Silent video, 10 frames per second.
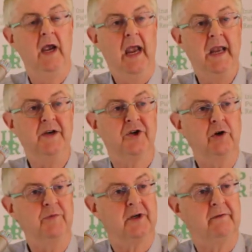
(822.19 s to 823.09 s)
in
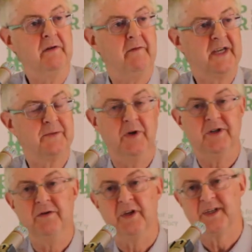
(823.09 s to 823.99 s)
terms of investment
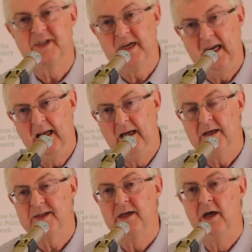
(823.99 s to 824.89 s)
in the
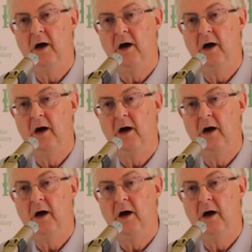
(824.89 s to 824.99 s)
skills